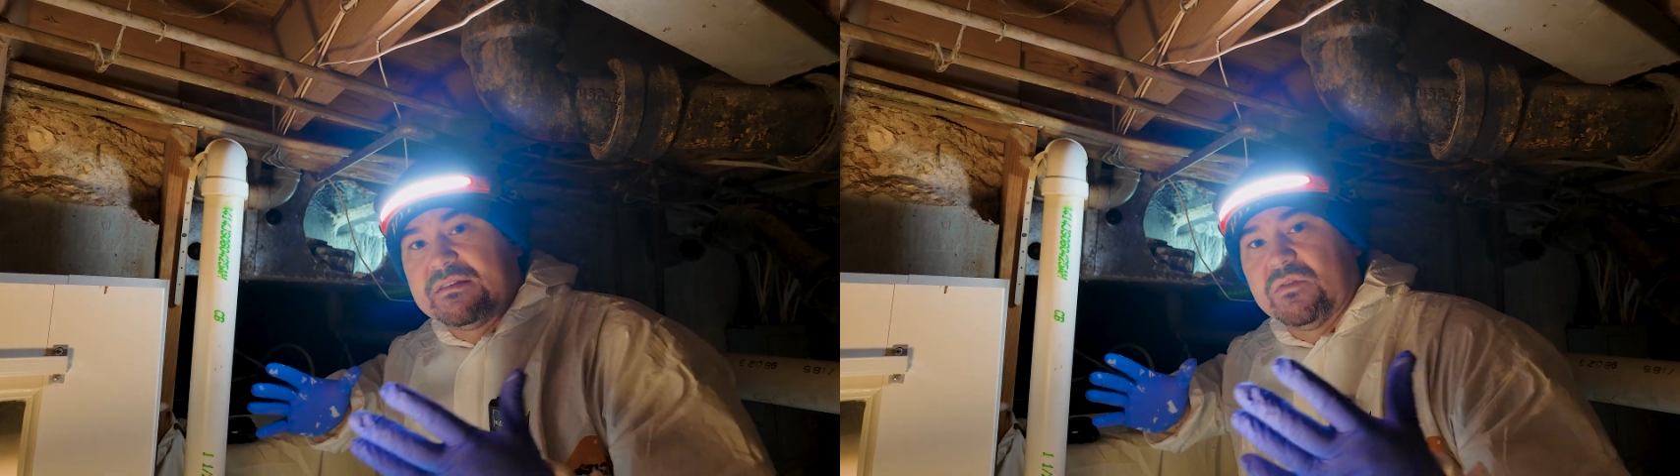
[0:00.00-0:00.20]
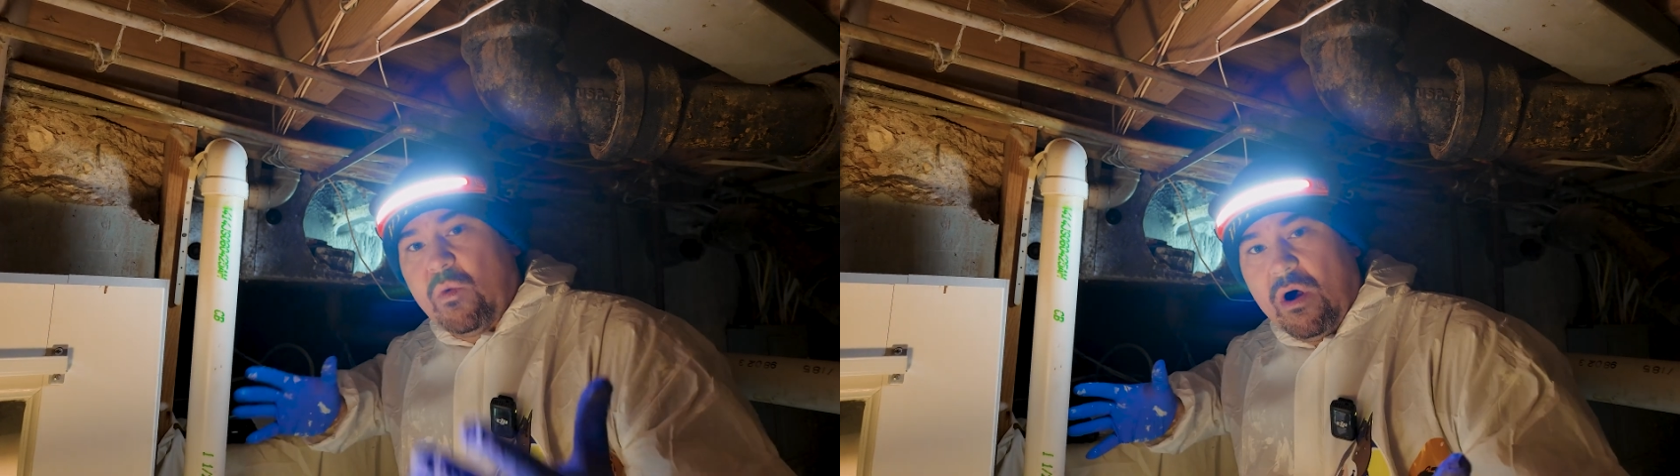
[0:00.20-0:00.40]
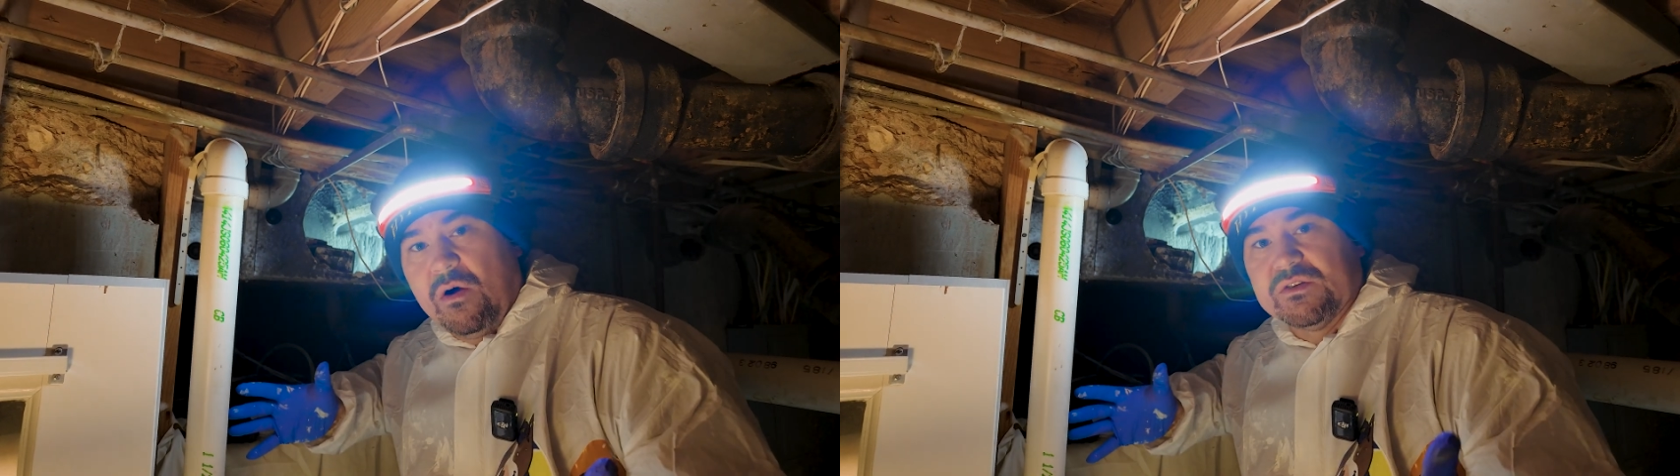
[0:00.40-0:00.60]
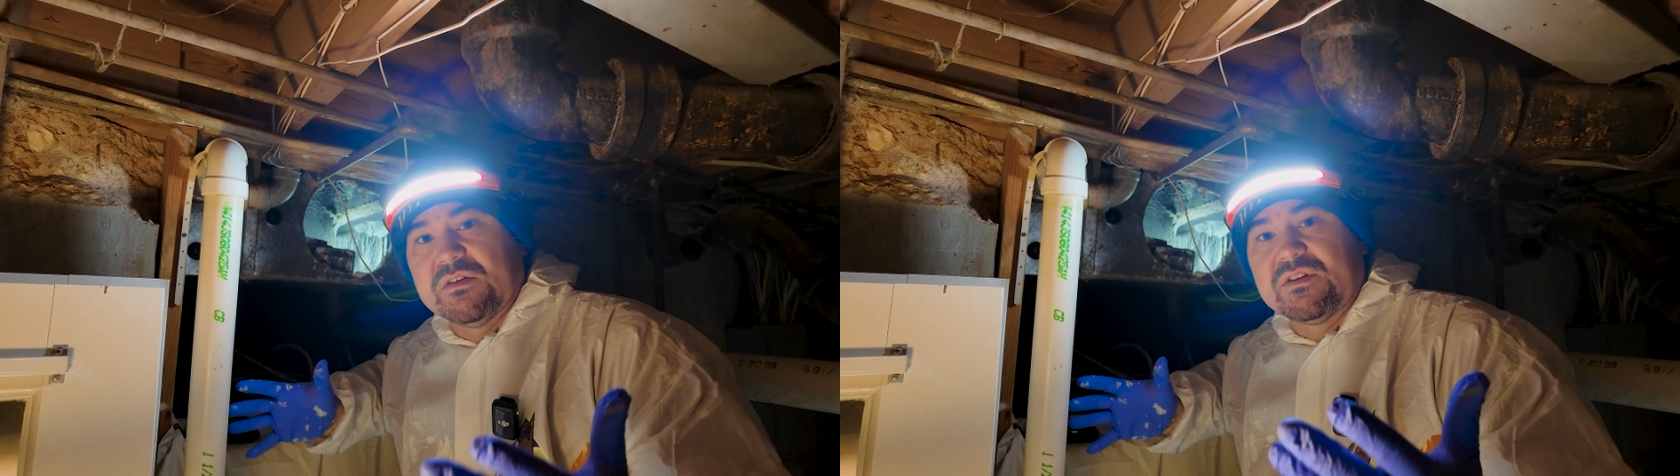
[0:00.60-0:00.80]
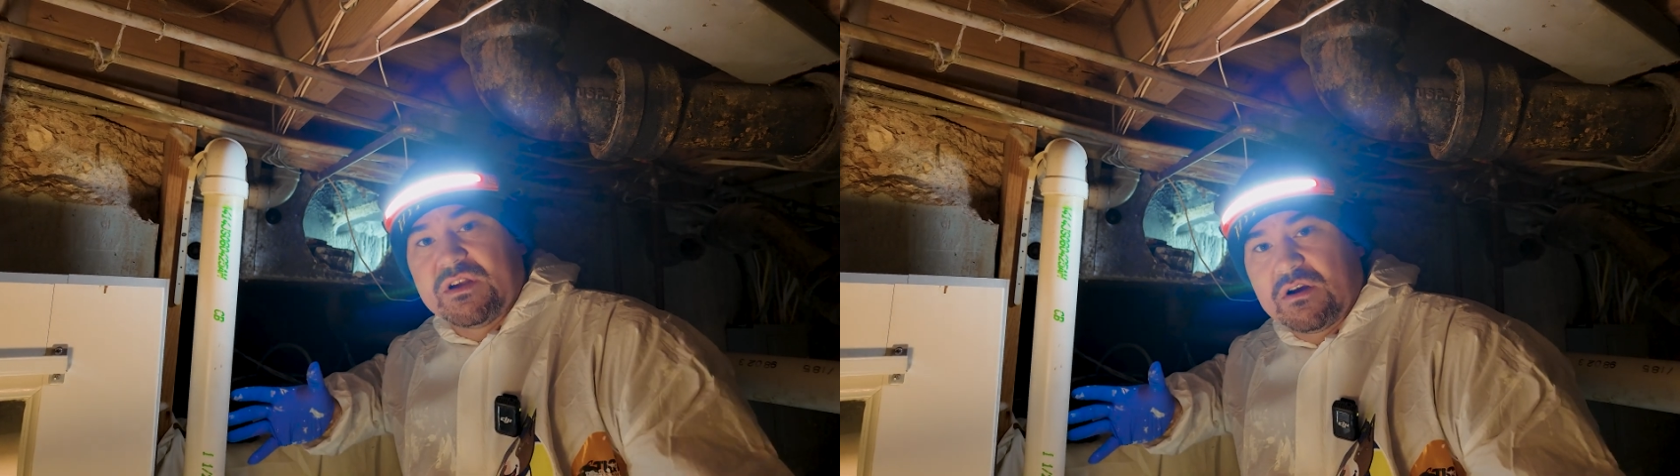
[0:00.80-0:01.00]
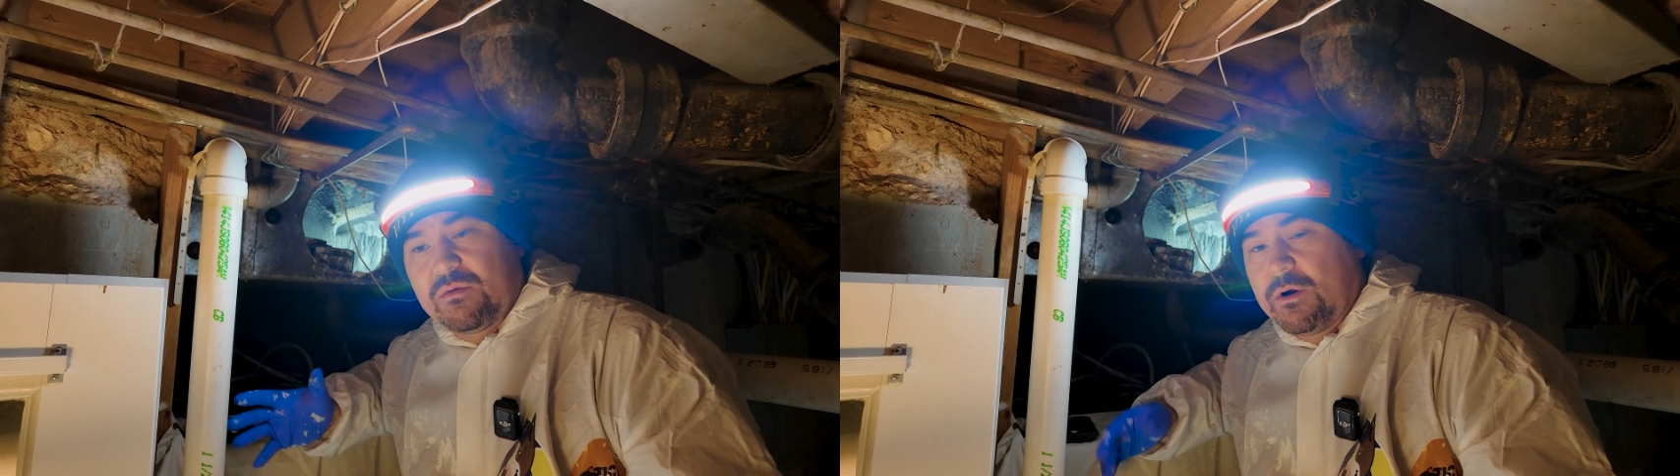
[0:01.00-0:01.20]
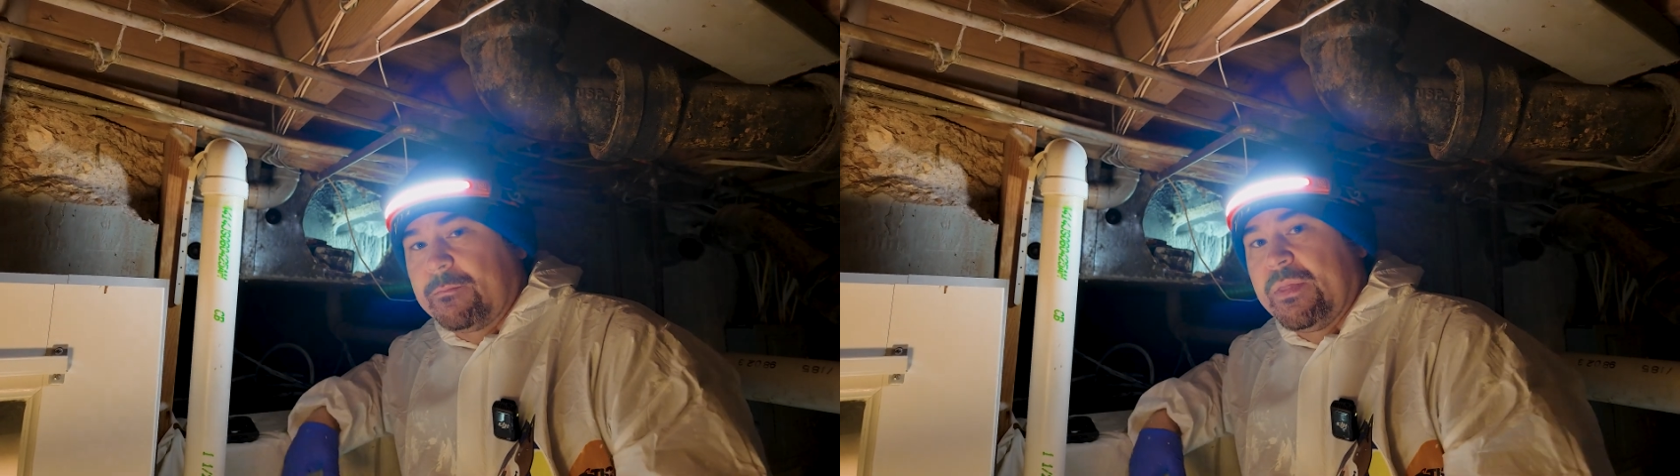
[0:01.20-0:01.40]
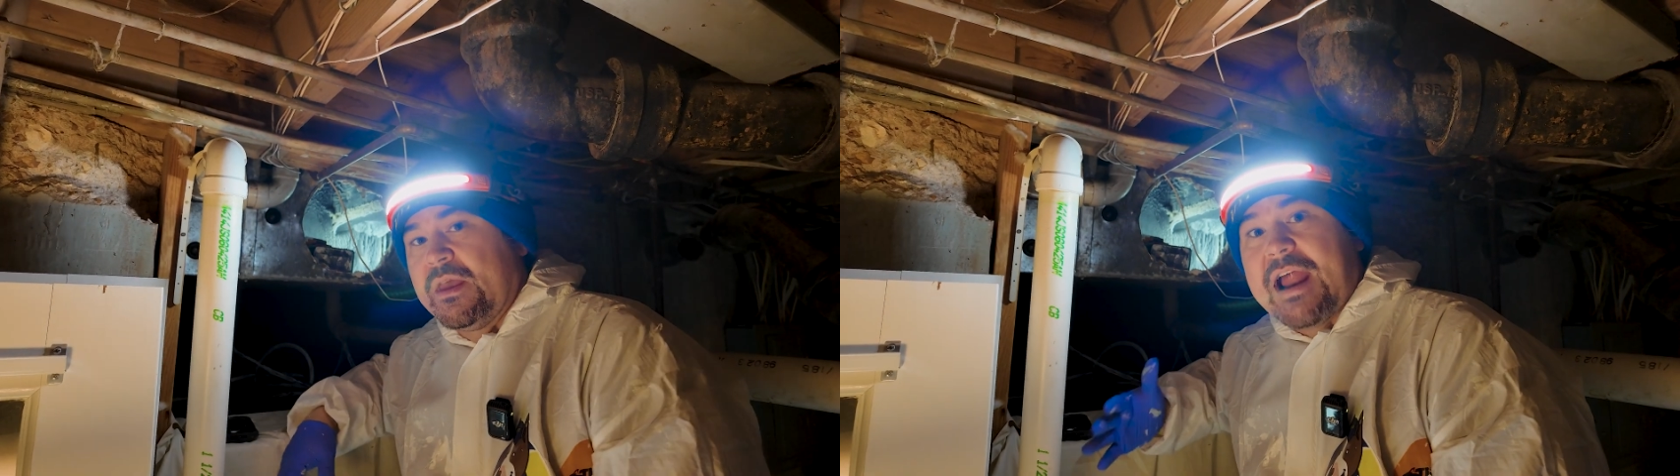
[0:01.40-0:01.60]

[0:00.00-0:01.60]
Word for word: to the walls of the ductwork.